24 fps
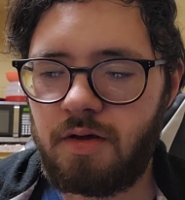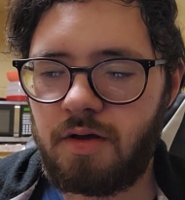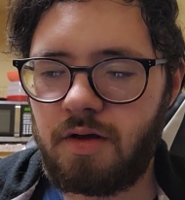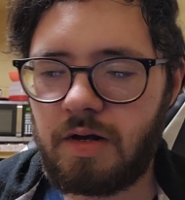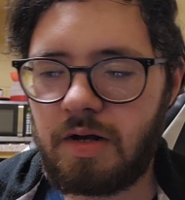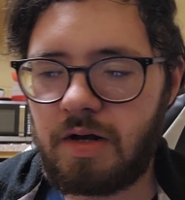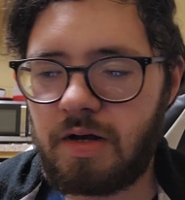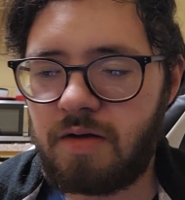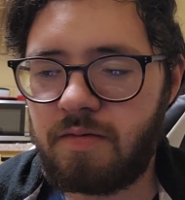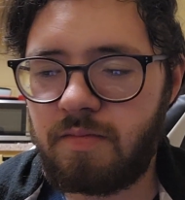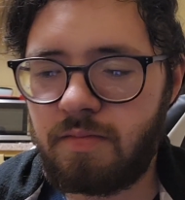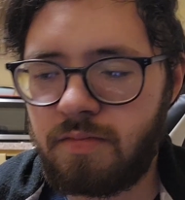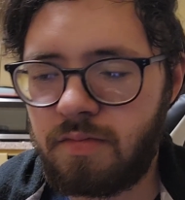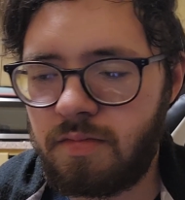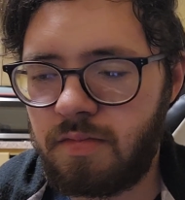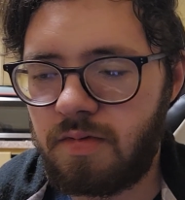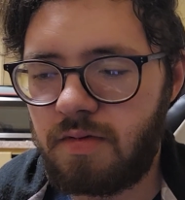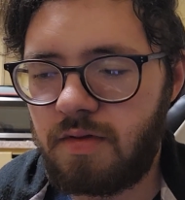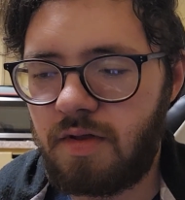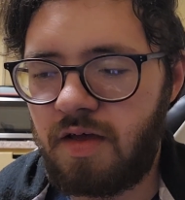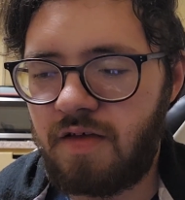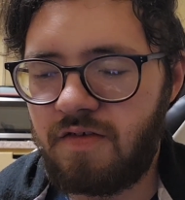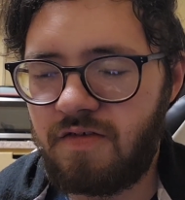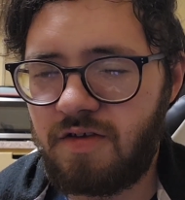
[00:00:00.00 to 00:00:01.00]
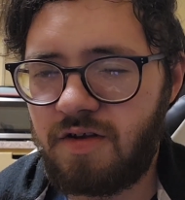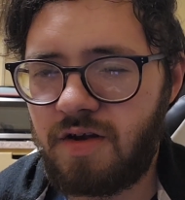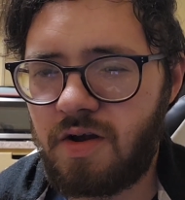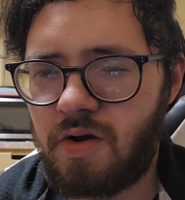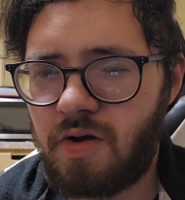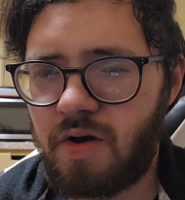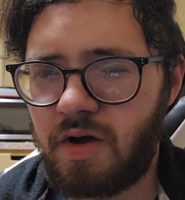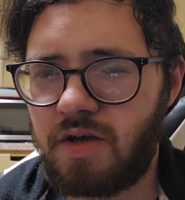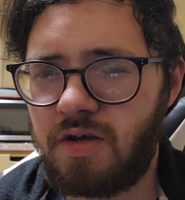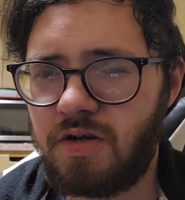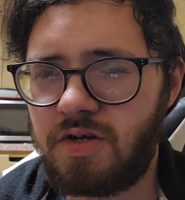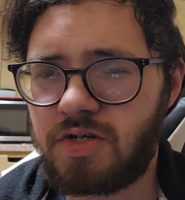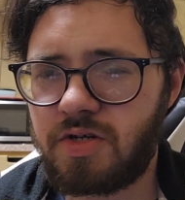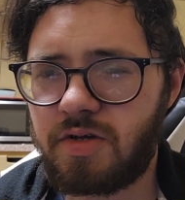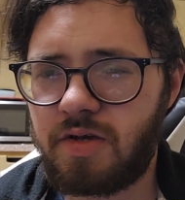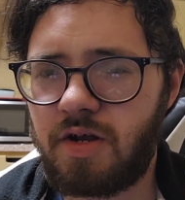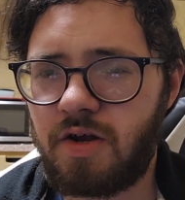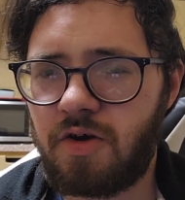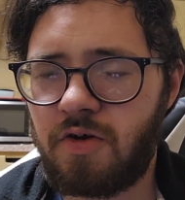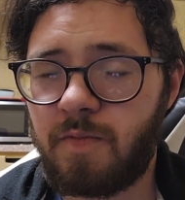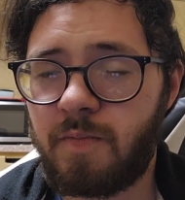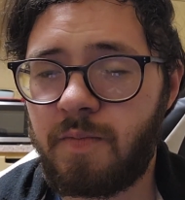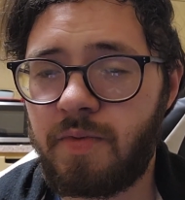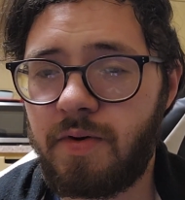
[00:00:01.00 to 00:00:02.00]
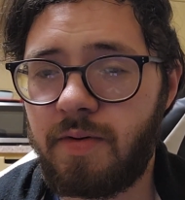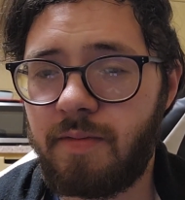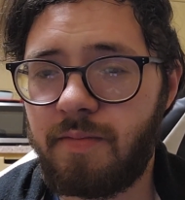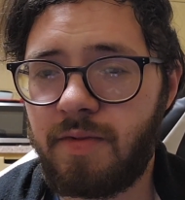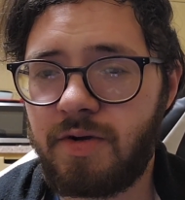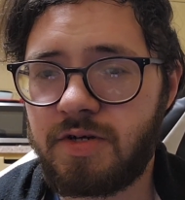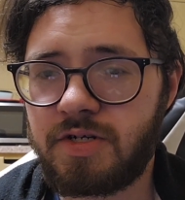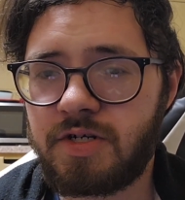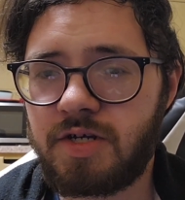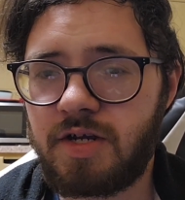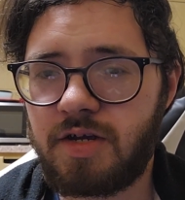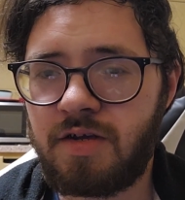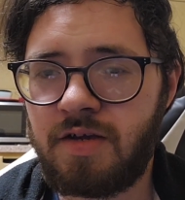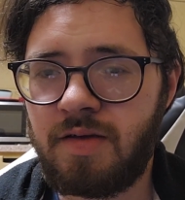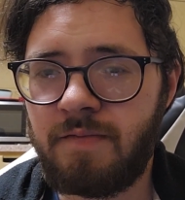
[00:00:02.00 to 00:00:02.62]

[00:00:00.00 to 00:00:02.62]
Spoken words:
As you know, I usually don't put much